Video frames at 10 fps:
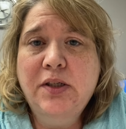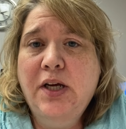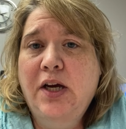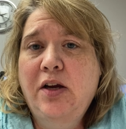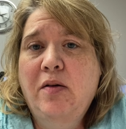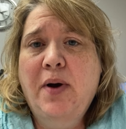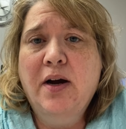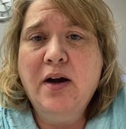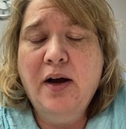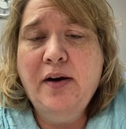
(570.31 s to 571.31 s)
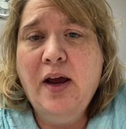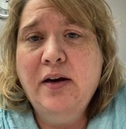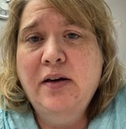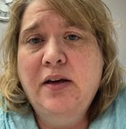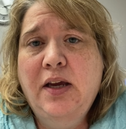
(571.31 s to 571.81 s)
to tell you about
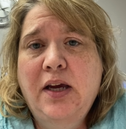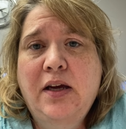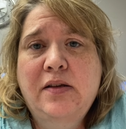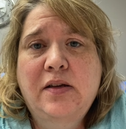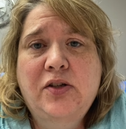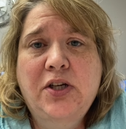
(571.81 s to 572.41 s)
contacting kids that